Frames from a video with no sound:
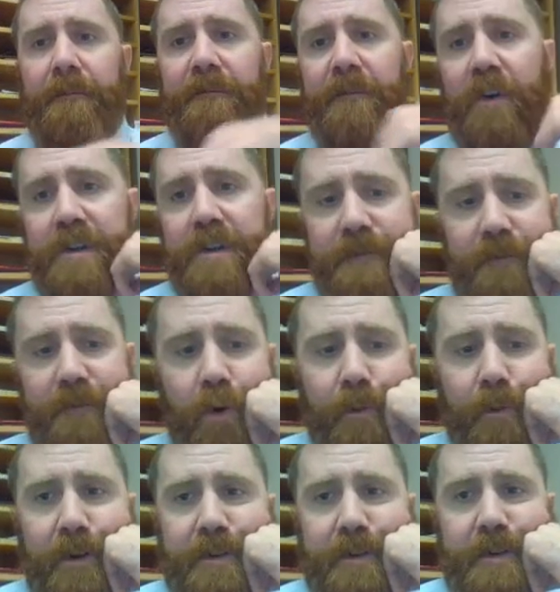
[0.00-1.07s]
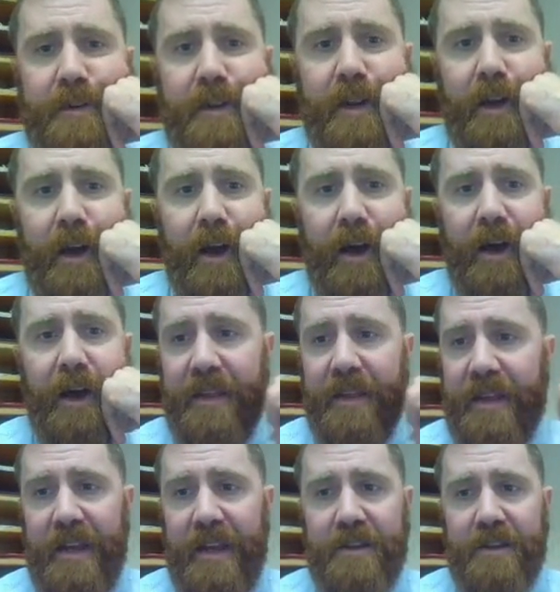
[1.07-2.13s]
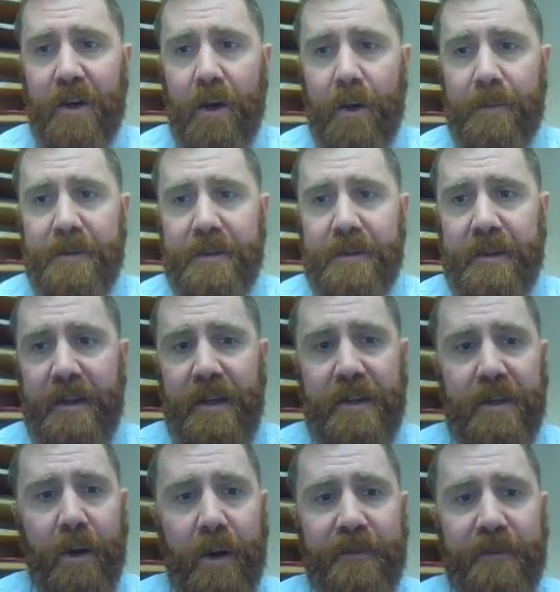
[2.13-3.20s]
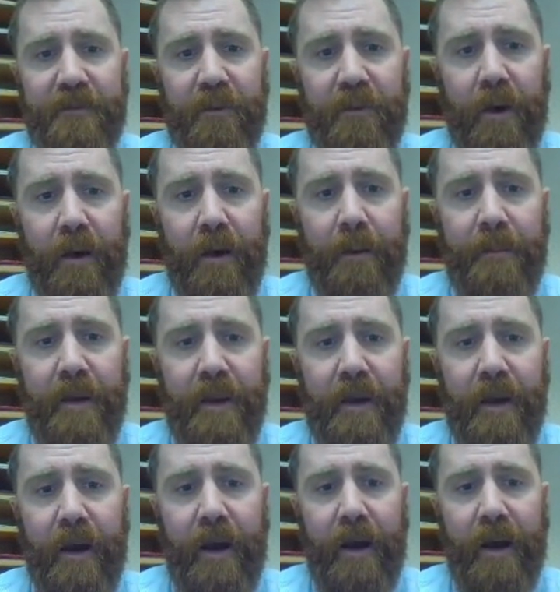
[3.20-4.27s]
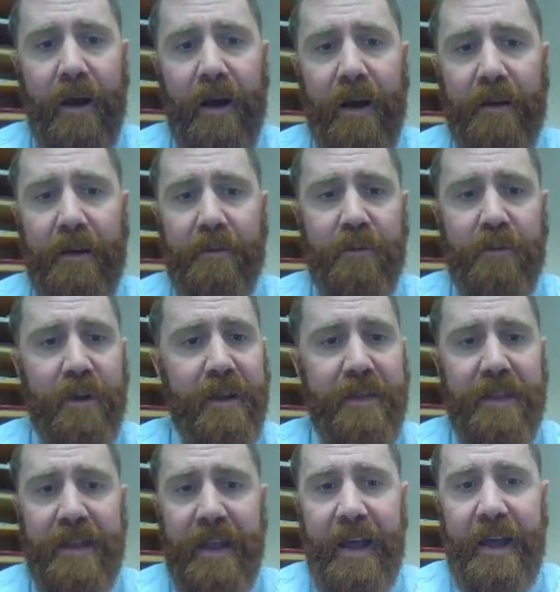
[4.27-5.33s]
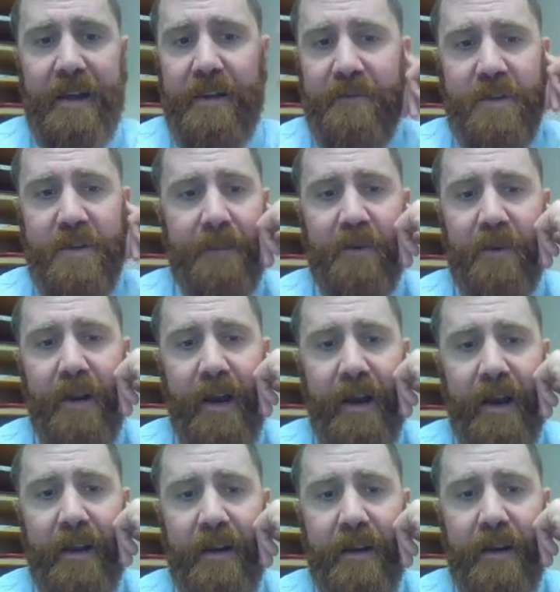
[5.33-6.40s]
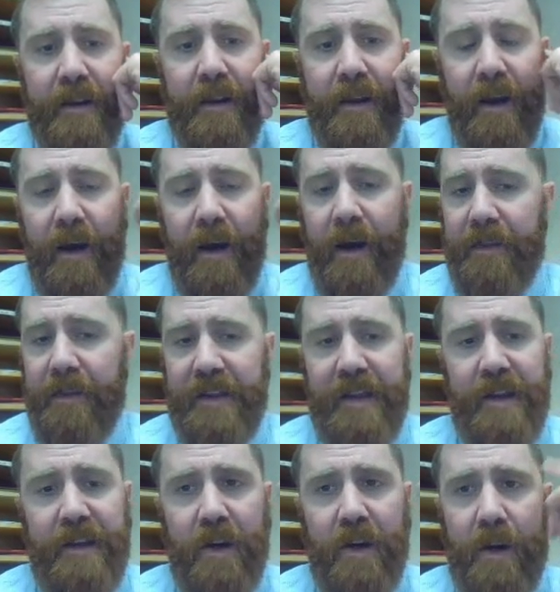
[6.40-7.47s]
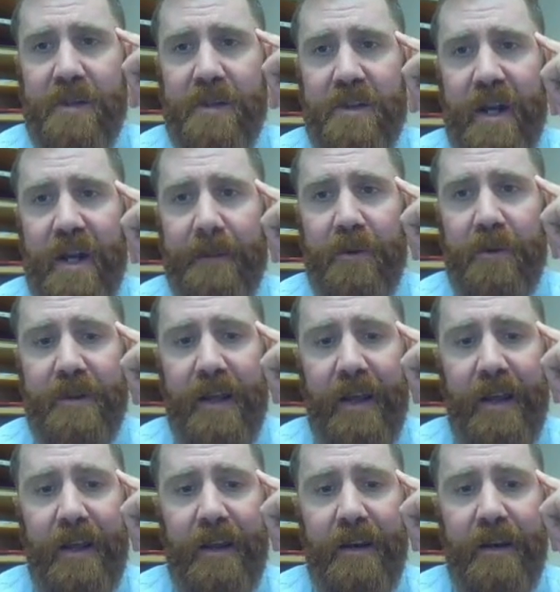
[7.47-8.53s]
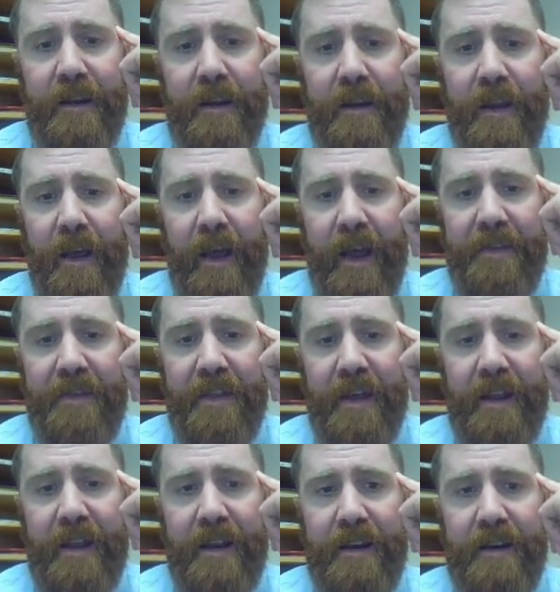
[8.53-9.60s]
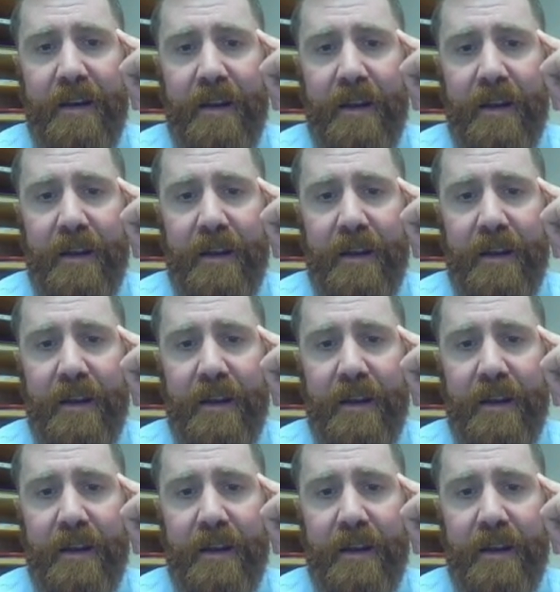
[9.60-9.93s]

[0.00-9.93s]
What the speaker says: first and foremost, the key terms from really the end of chapter 9, the key terms in chapter 10, and then